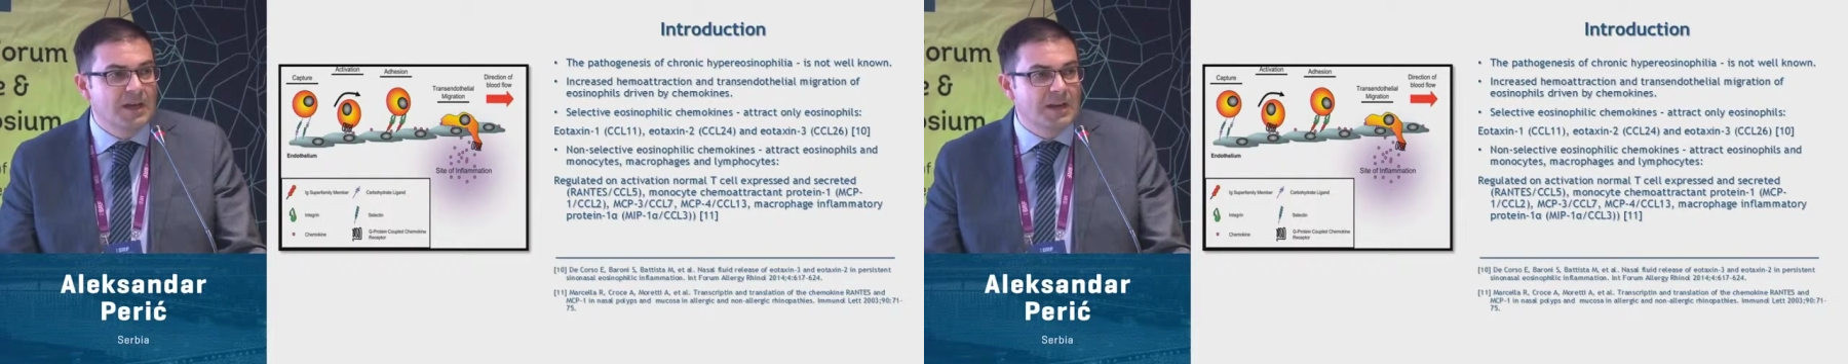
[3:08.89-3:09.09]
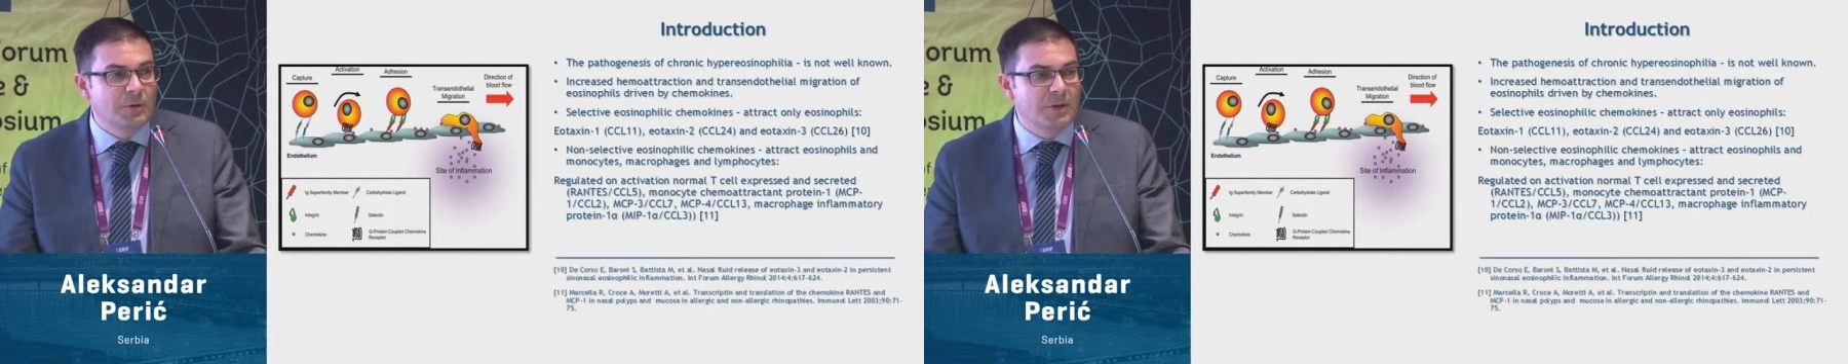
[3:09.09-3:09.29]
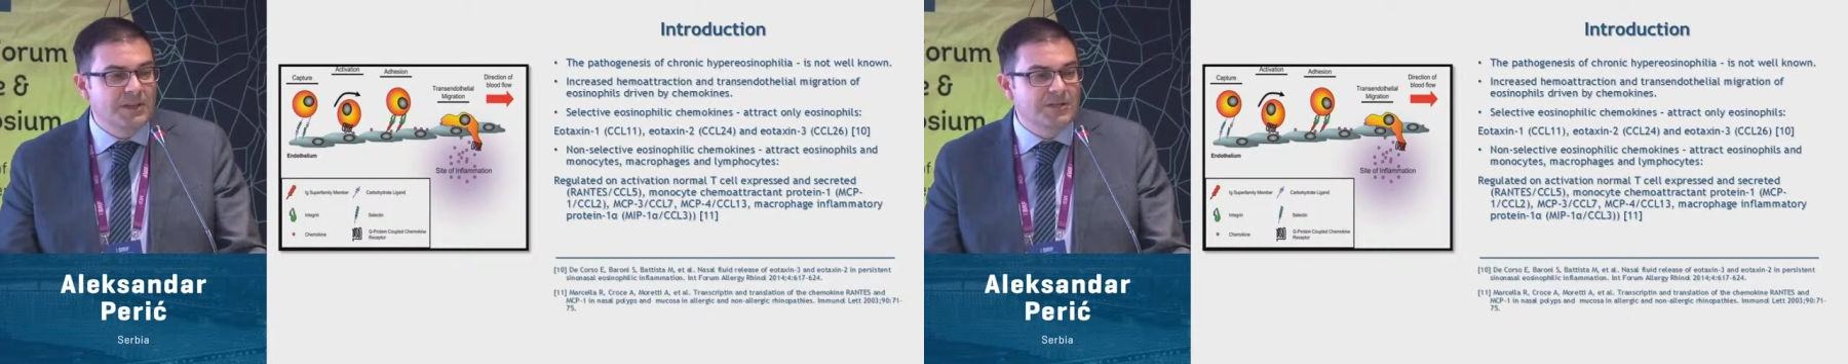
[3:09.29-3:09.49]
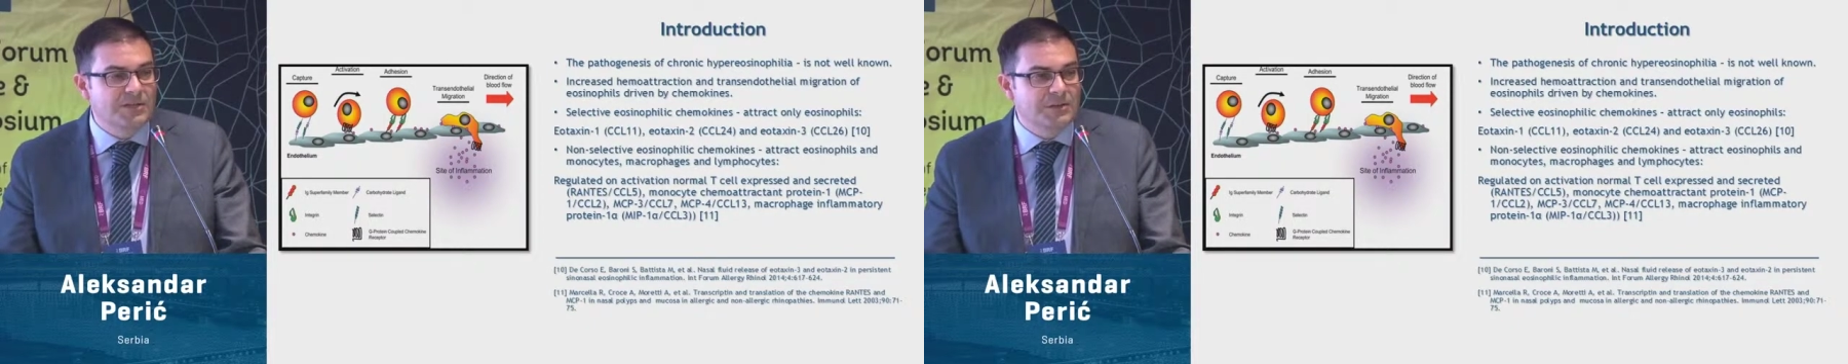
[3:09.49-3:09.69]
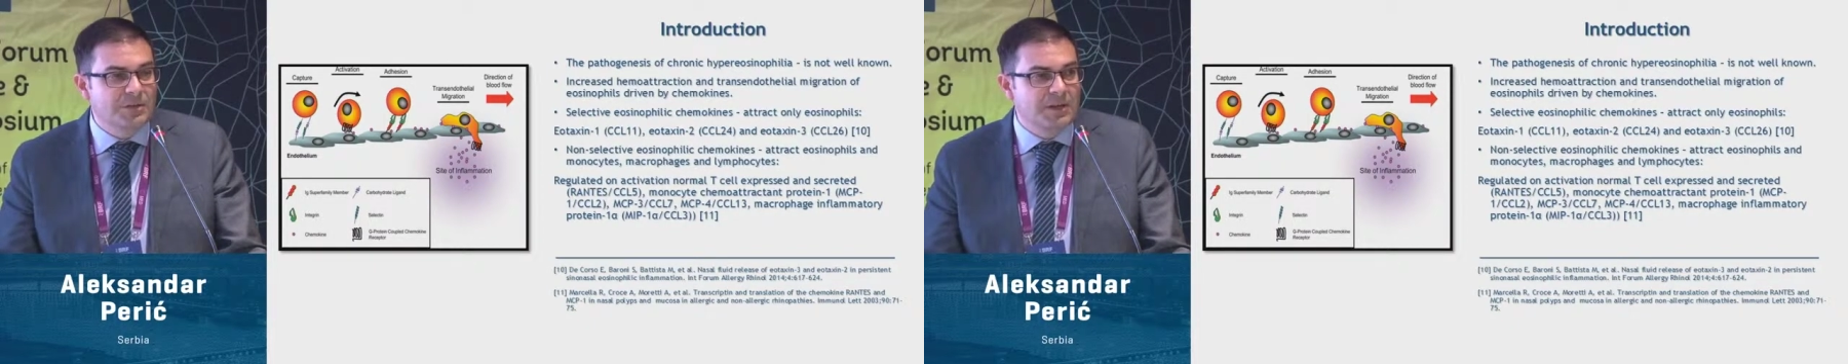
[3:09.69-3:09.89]

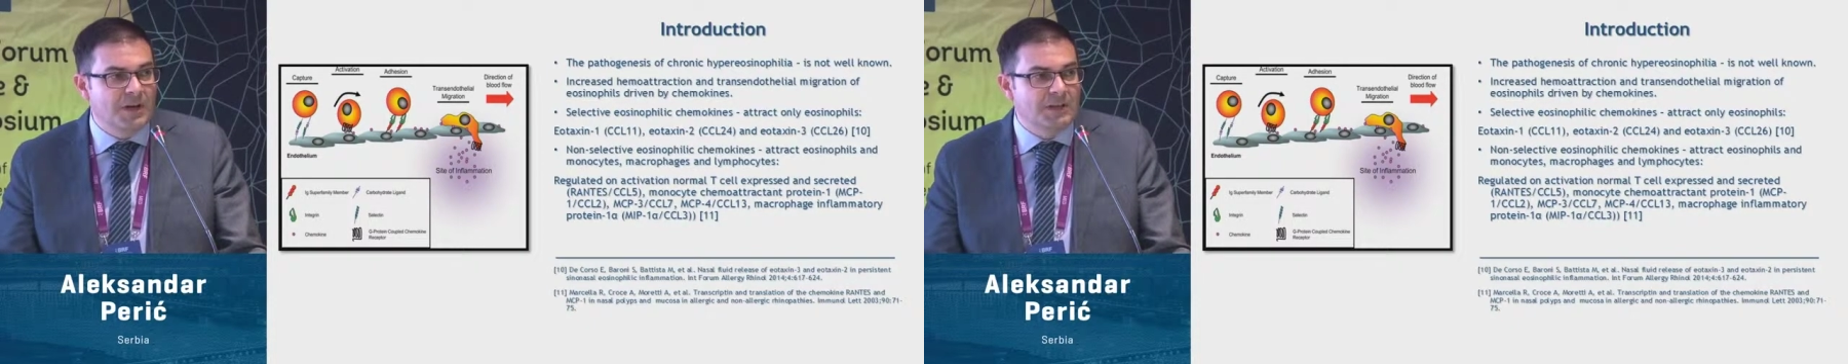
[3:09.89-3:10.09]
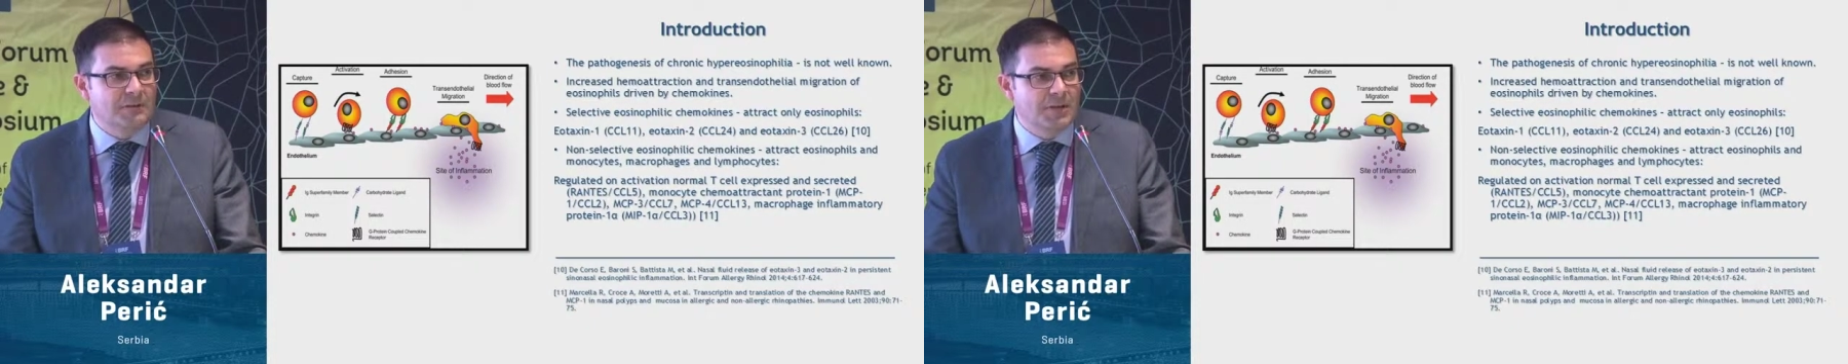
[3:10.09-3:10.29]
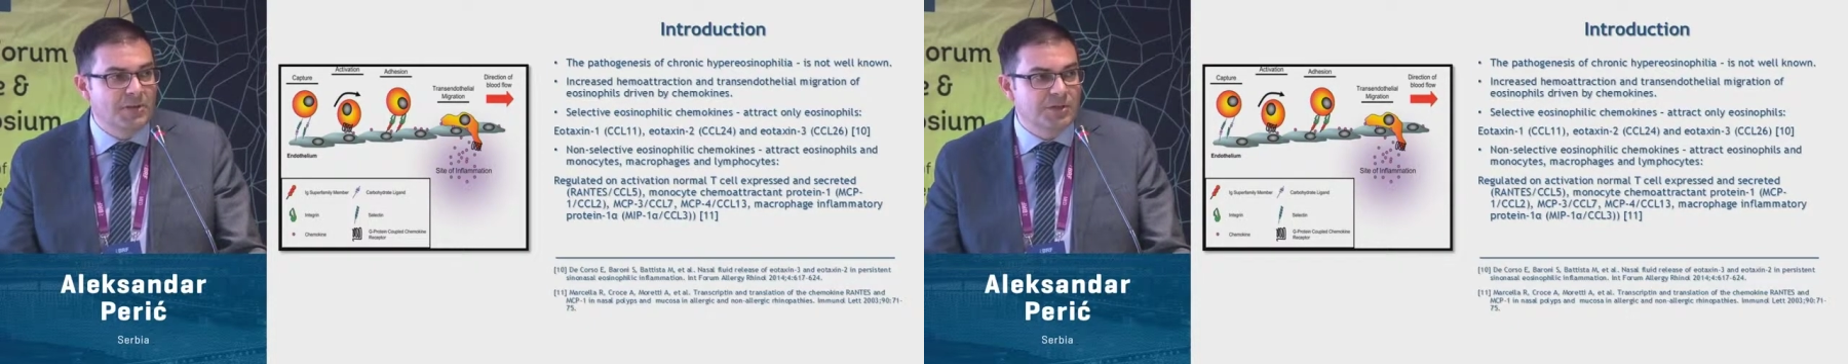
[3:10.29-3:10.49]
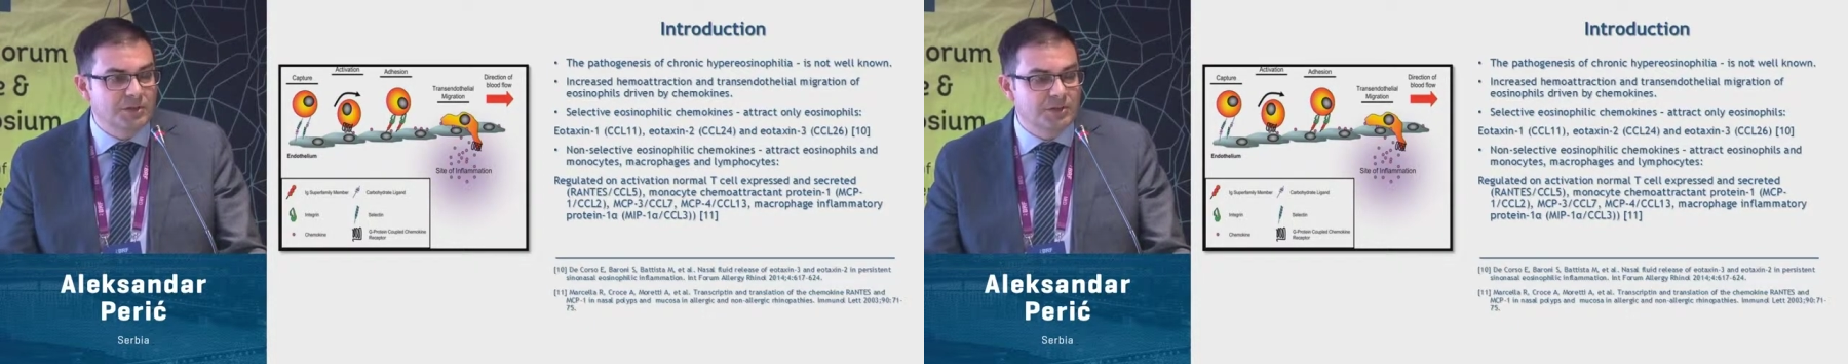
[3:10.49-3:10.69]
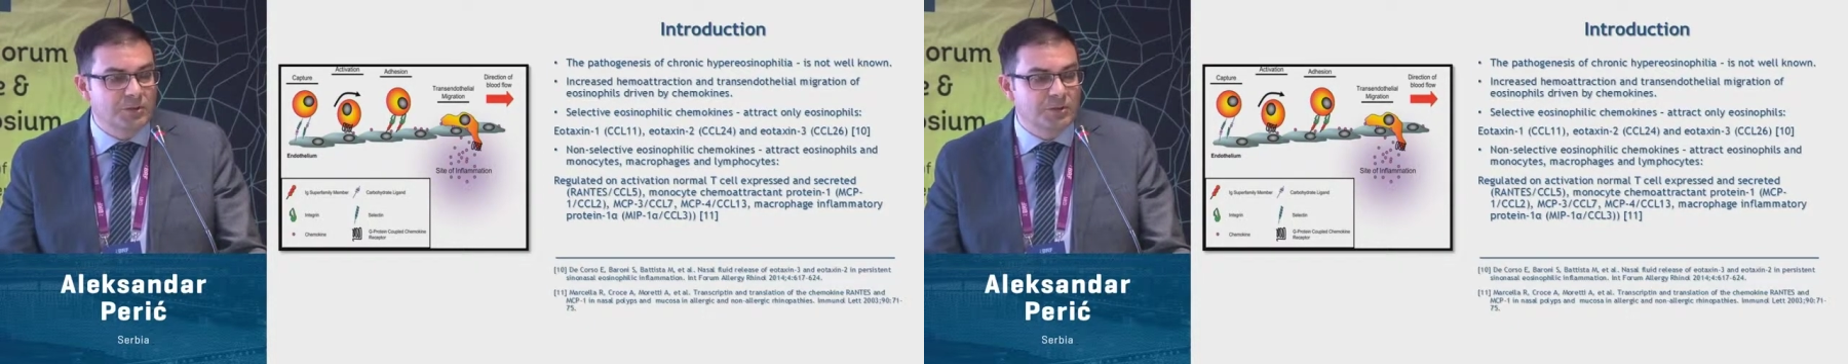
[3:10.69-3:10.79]
regulated on activation,